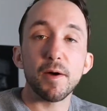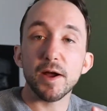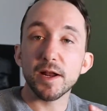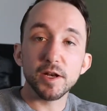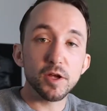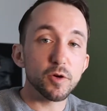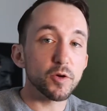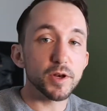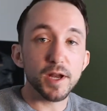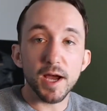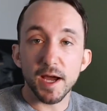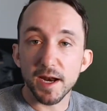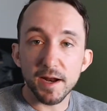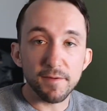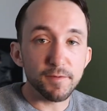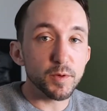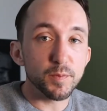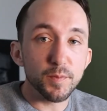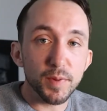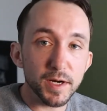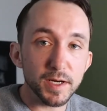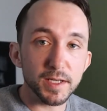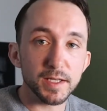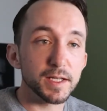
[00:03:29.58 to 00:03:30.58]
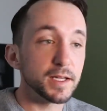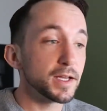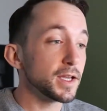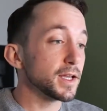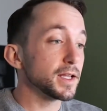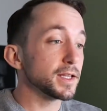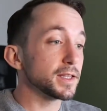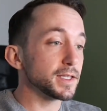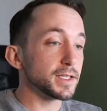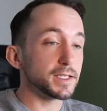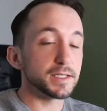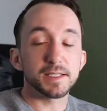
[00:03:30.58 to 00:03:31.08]
I know not everybody
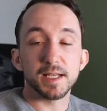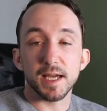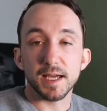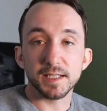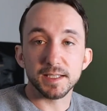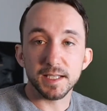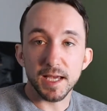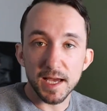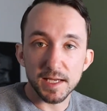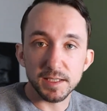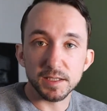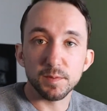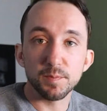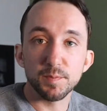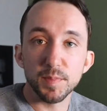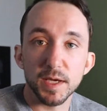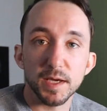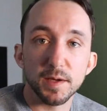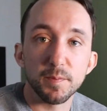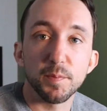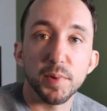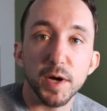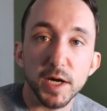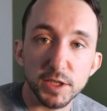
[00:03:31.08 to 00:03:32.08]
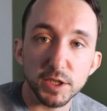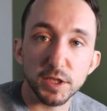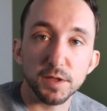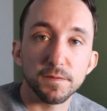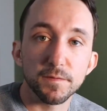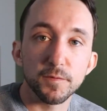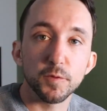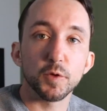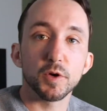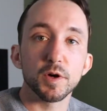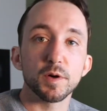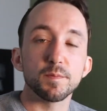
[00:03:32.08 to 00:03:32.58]
these days has a big budget
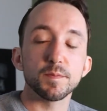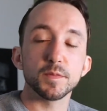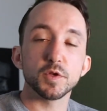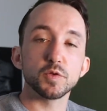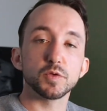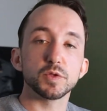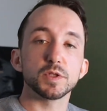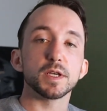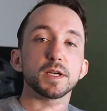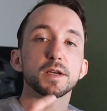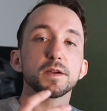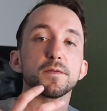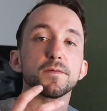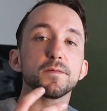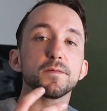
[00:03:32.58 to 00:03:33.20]
for a music